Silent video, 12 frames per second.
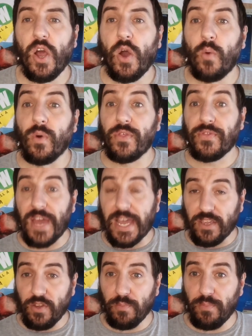Well,
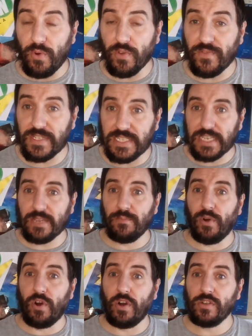thank you both for taking
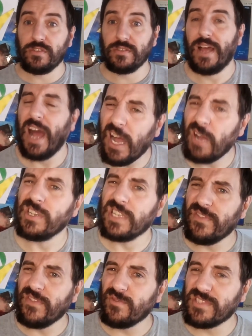part. I'll
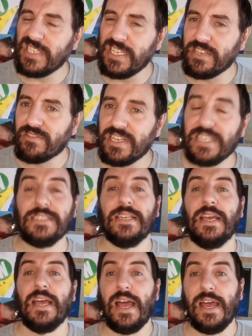give you a C grade.
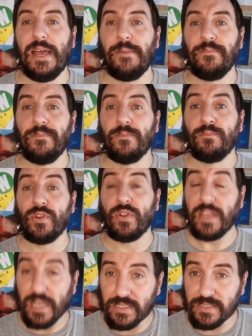But
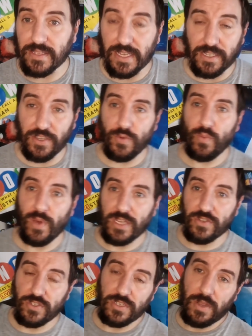yes, thank you. Well done.